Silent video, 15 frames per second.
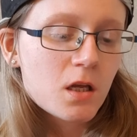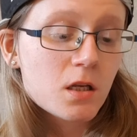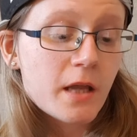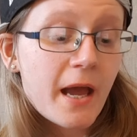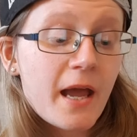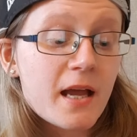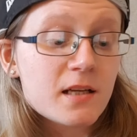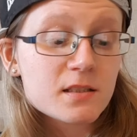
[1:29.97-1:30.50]

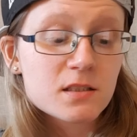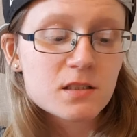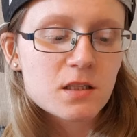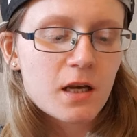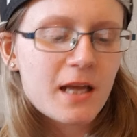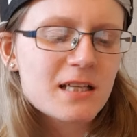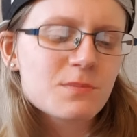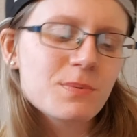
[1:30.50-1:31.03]
Yes,
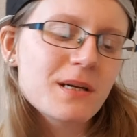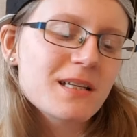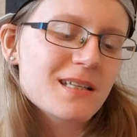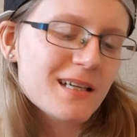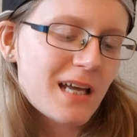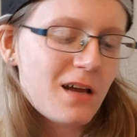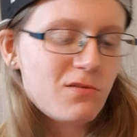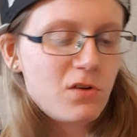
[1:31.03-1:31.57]
let's be
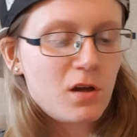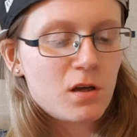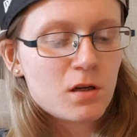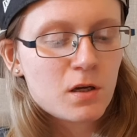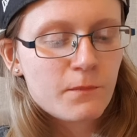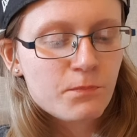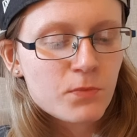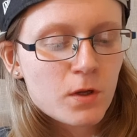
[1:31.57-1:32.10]
together
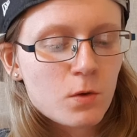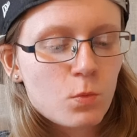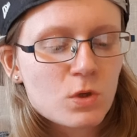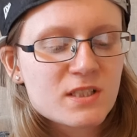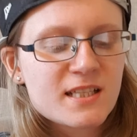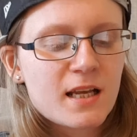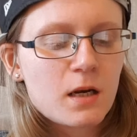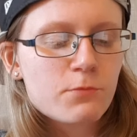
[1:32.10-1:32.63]

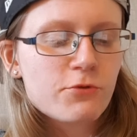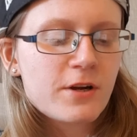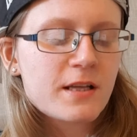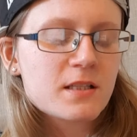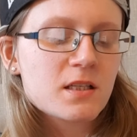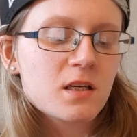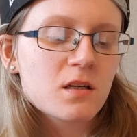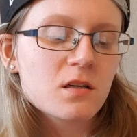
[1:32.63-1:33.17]
was
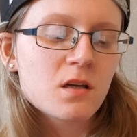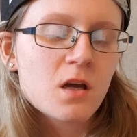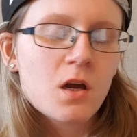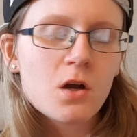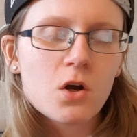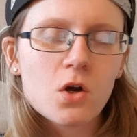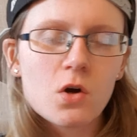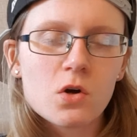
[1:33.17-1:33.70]
celebrated,
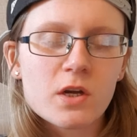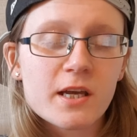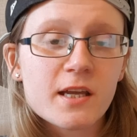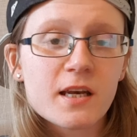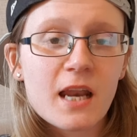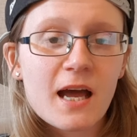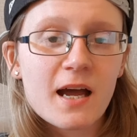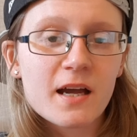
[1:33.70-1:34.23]

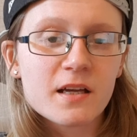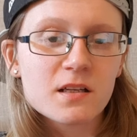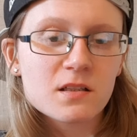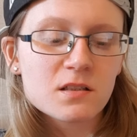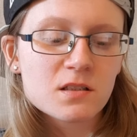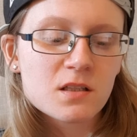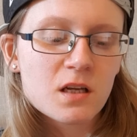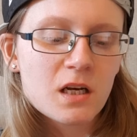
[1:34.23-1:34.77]
cocaine
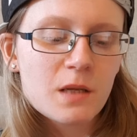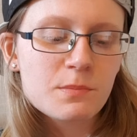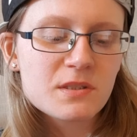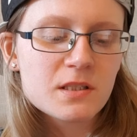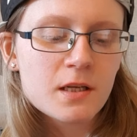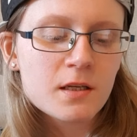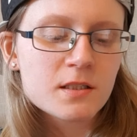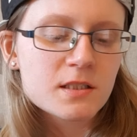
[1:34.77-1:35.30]
lines,
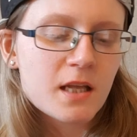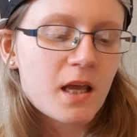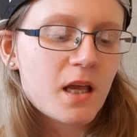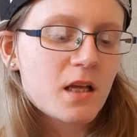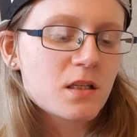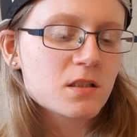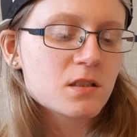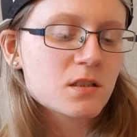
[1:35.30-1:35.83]
lipstick
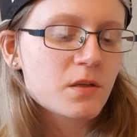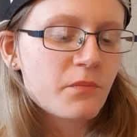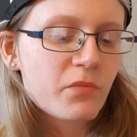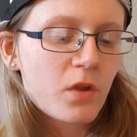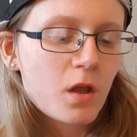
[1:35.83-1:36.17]
stains.